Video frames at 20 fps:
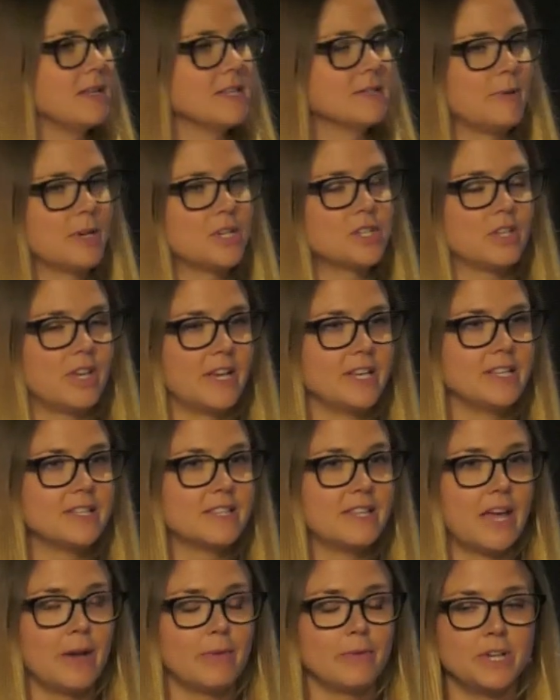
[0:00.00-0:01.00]
specialized
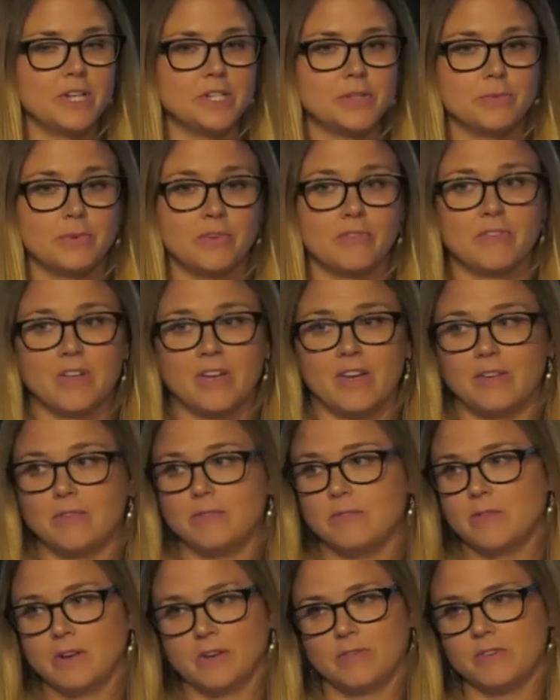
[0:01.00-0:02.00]
to that region.
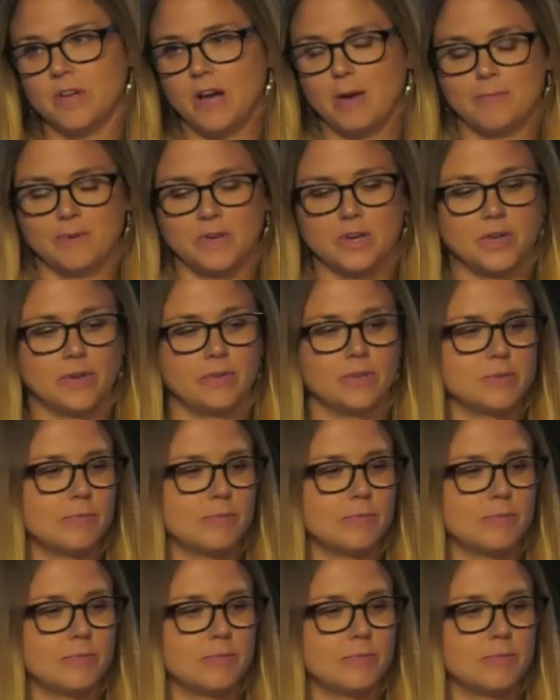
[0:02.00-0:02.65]
They've not been known to